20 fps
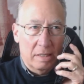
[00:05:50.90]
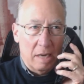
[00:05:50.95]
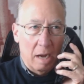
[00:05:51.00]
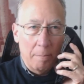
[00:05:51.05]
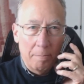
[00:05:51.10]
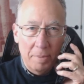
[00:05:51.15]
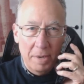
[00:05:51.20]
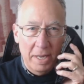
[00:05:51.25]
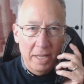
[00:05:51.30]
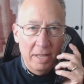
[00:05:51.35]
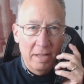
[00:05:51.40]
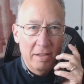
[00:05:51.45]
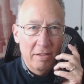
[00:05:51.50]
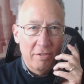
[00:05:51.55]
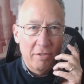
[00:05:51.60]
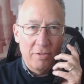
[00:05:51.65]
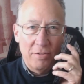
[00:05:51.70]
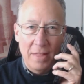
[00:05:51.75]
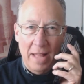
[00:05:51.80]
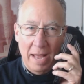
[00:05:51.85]

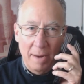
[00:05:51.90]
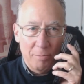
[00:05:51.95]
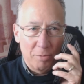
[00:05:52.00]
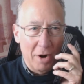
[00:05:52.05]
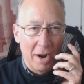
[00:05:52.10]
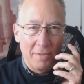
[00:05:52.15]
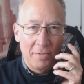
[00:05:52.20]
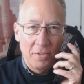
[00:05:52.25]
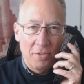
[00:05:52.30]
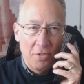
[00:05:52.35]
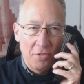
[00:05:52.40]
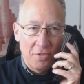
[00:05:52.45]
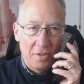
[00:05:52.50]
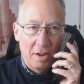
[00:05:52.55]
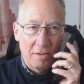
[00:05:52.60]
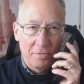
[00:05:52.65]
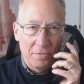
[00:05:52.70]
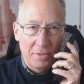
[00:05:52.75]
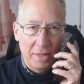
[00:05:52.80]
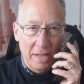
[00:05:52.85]
companies, nonprofits, and
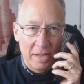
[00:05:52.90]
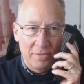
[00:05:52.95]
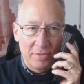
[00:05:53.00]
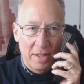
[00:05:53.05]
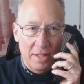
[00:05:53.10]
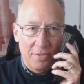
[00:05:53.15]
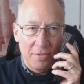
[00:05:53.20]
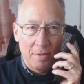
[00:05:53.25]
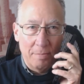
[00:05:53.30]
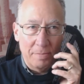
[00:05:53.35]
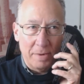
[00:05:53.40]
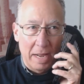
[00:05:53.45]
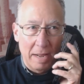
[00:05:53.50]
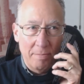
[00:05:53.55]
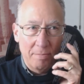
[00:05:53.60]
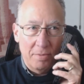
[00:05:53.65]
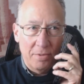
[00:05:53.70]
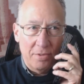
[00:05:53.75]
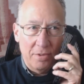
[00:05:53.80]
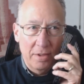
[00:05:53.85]
stuff that, that
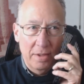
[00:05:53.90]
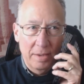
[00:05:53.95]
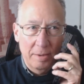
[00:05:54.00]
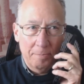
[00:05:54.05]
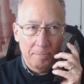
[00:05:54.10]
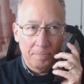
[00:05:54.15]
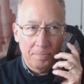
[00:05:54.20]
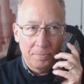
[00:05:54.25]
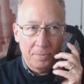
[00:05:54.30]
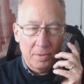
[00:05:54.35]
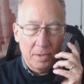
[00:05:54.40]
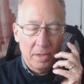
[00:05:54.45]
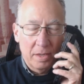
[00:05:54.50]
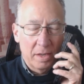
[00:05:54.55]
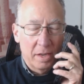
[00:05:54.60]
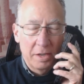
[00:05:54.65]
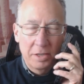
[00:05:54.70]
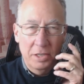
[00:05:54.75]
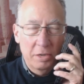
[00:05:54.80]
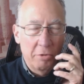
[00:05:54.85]
sometimes
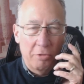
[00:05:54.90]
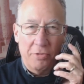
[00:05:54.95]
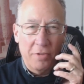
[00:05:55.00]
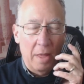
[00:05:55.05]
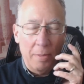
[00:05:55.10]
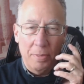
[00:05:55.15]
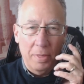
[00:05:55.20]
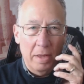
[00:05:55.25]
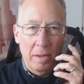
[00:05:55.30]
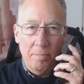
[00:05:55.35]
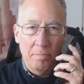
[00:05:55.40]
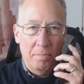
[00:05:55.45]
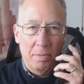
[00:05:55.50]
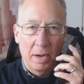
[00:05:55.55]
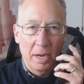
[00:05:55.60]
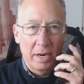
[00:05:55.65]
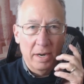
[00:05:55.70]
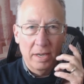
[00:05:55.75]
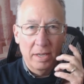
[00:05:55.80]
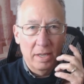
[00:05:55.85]
can do something,
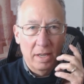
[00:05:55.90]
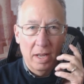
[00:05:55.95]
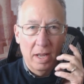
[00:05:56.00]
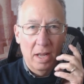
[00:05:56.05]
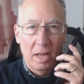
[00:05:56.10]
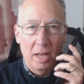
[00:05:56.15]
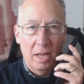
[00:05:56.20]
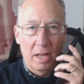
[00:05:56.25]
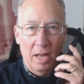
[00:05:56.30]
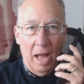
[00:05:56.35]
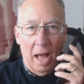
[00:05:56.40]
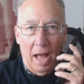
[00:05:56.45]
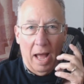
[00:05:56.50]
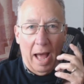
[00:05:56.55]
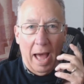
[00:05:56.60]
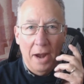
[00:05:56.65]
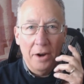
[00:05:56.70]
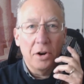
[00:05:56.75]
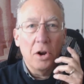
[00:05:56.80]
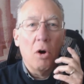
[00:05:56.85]
but
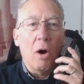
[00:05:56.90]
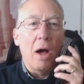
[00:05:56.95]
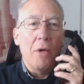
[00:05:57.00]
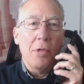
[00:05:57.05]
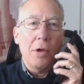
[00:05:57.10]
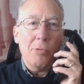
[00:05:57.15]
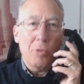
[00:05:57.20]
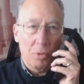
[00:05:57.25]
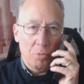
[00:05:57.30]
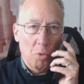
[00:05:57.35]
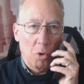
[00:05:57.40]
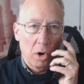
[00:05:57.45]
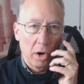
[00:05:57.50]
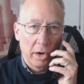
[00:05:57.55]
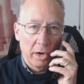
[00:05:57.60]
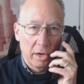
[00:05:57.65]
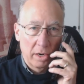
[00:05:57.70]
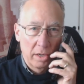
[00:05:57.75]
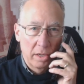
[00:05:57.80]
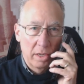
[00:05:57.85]
uh, I don't know how they would
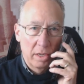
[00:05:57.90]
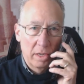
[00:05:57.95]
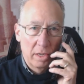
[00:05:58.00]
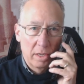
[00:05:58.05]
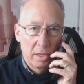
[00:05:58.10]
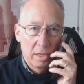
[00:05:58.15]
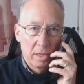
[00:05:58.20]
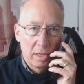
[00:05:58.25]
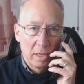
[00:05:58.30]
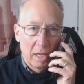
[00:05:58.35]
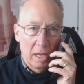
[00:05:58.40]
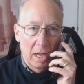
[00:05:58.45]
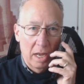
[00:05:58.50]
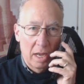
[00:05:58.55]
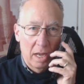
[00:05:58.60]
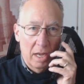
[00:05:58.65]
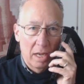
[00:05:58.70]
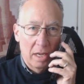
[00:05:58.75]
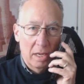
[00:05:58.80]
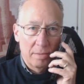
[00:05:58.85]
work.
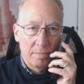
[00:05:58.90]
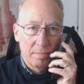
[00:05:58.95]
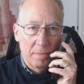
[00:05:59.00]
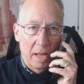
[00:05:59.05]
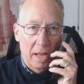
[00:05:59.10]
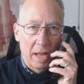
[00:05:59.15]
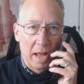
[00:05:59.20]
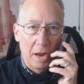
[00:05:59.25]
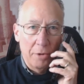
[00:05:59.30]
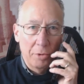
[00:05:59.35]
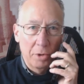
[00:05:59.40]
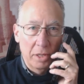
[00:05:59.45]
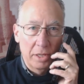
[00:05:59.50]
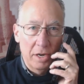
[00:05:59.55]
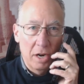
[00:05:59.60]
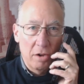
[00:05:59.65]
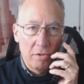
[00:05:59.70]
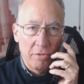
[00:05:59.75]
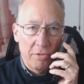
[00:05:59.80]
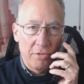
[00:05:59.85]
Uh, I
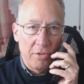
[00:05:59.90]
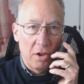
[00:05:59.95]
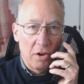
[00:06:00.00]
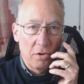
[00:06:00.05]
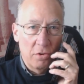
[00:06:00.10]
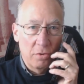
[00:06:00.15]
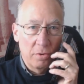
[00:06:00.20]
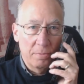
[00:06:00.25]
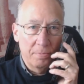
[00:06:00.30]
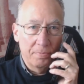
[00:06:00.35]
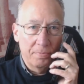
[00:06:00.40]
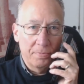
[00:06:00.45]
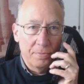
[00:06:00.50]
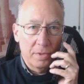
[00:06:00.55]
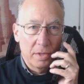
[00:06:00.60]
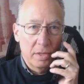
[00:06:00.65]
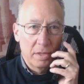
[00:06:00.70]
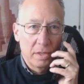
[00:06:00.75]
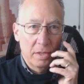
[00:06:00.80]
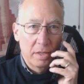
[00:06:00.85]
really don't. So,
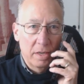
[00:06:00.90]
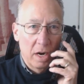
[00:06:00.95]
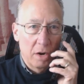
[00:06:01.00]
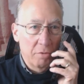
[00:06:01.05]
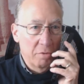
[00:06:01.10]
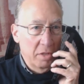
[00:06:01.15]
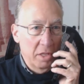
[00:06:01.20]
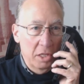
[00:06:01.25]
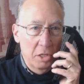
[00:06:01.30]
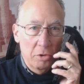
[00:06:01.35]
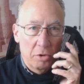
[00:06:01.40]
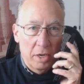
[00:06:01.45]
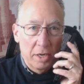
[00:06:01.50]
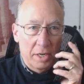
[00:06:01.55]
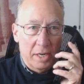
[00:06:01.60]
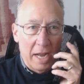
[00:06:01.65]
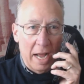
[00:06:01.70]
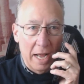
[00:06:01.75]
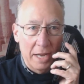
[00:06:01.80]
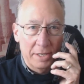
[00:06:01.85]
you know, you
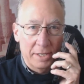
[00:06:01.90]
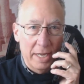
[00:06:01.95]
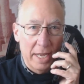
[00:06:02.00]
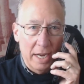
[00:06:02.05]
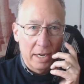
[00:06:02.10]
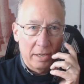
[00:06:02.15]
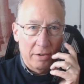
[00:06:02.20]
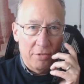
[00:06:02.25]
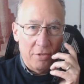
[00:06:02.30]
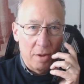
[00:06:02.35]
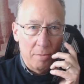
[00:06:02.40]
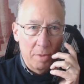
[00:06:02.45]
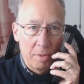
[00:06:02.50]
can contact